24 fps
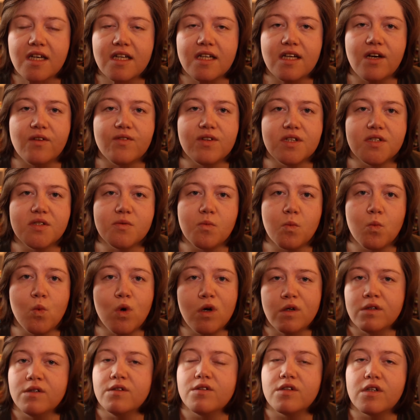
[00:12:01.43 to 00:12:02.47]
Now this
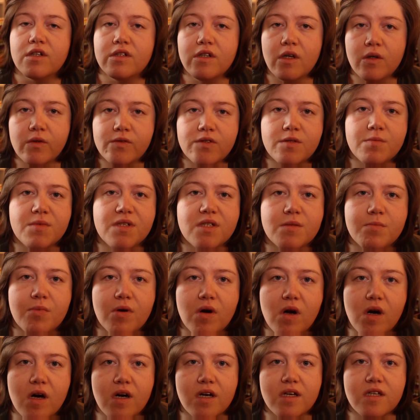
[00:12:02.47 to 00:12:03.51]
won the Goldsmiths
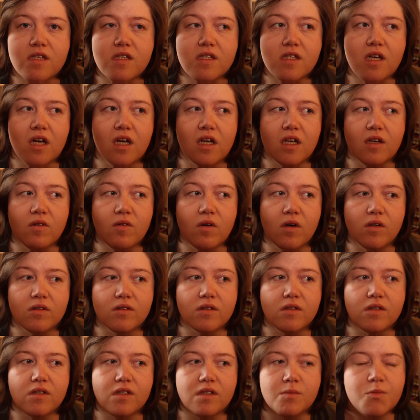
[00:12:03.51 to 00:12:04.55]
Prize earlier
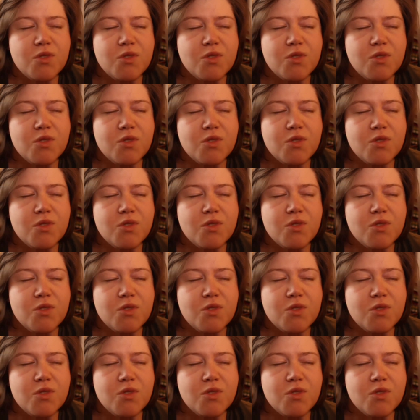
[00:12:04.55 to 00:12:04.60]
on,